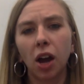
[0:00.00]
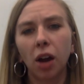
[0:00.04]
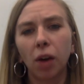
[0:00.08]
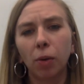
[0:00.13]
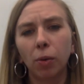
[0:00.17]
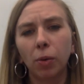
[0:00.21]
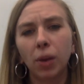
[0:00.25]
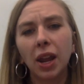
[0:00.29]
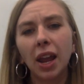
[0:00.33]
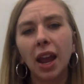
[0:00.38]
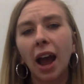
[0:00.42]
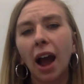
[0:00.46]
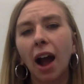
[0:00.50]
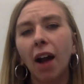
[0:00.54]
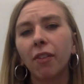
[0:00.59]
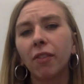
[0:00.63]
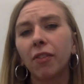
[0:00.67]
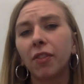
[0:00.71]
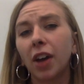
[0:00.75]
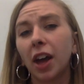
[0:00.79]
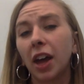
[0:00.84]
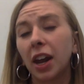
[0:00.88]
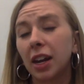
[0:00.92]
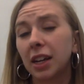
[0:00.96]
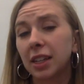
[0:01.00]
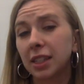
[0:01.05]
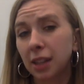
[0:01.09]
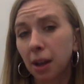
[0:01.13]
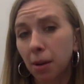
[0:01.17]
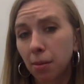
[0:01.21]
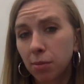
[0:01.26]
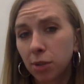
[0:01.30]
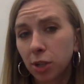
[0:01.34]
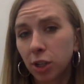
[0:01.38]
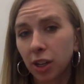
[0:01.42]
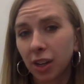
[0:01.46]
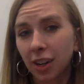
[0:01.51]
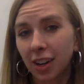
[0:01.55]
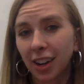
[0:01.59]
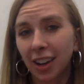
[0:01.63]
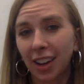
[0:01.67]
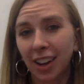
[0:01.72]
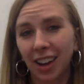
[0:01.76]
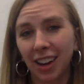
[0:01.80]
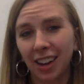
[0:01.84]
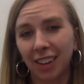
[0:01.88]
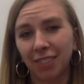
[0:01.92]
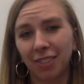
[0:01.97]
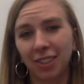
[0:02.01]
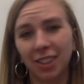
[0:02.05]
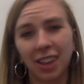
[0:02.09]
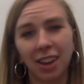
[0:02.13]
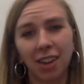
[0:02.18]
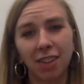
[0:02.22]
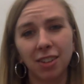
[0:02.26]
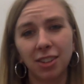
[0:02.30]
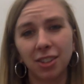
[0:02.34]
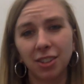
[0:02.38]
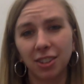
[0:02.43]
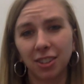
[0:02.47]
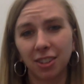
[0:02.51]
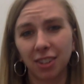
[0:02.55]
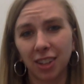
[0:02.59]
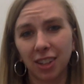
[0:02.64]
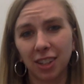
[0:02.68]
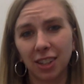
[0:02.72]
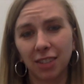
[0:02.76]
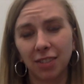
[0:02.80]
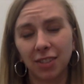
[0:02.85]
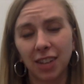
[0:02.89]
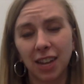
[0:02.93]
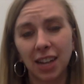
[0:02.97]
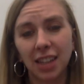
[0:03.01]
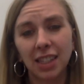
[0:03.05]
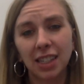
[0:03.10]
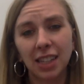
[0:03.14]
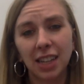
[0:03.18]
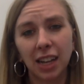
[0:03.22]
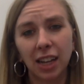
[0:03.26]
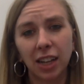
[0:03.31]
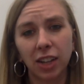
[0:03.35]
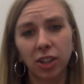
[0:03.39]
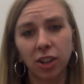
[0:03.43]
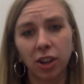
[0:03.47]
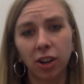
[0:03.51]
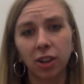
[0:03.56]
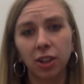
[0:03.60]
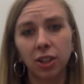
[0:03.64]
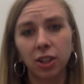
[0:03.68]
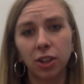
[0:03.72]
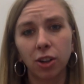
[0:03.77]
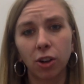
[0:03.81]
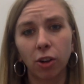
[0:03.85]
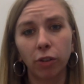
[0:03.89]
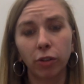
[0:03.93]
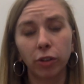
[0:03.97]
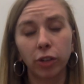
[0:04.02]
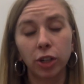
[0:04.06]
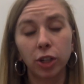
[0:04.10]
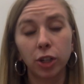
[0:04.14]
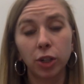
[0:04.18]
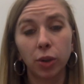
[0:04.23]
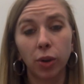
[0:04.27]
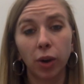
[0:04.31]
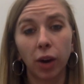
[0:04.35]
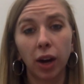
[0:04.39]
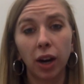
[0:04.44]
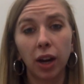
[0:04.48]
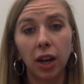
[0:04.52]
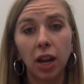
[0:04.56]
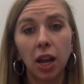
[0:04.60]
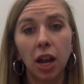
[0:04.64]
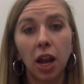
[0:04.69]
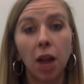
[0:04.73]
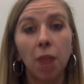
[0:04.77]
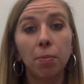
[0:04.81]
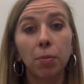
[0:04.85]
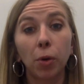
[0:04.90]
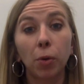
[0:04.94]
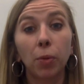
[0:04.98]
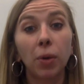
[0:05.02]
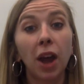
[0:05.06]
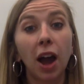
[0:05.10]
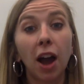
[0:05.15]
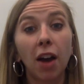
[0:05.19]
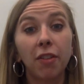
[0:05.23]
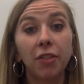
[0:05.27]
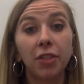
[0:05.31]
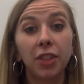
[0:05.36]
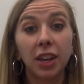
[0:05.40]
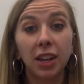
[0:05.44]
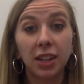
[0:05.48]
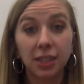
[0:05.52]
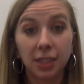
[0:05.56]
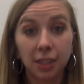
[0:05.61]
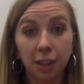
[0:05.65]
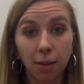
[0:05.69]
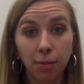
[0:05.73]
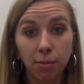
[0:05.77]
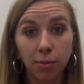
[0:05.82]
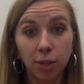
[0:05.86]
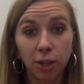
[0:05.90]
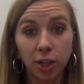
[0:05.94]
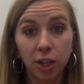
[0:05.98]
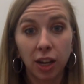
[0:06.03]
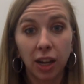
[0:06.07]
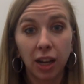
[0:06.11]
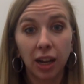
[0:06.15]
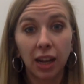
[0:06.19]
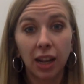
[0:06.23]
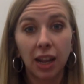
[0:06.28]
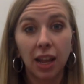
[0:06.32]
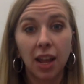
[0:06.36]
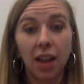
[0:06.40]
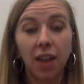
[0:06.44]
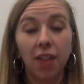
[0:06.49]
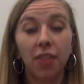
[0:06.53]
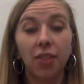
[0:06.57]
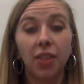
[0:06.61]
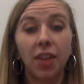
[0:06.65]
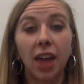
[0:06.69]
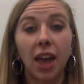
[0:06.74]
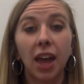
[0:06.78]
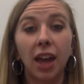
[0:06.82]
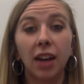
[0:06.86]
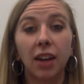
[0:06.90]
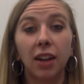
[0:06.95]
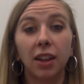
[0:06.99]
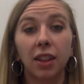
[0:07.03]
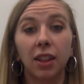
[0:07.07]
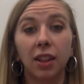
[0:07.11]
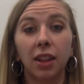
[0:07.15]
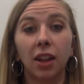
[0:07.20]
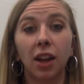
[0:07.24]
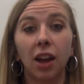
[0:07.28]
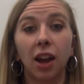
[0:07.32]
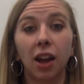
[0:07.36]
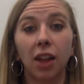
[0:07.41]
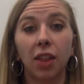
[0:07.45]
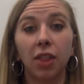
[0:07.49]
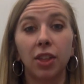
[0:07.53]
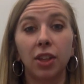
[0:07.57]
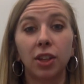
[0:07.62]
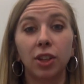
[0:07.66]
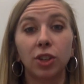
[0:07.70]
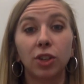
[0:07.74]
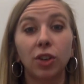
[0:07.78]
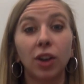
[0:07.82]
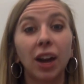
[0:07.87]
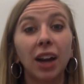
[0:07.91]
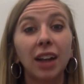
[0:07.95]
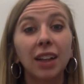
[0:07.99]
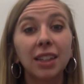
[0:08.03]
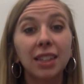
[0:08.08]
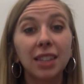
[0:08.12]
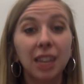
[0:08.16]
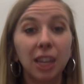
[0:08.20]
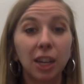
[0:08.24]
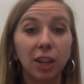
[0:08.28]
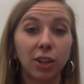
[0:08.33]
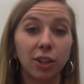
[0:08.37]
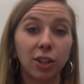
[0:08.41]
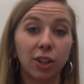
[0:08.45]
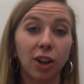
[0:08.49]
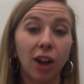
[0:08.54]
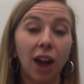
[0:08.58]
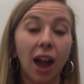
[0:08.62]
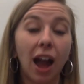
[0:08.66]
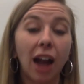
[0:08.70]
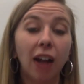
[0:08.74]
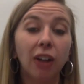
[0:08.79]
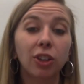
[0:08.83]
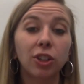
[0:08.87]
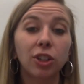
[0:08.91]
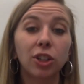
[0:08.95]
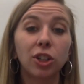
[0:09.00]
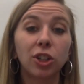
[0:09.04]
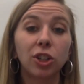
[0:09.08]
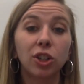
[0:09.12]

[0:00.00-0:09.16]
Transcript: We have an assumption, again, without doing lots of testing, it's hard to know for sure, but we have the assumption that the translators are actually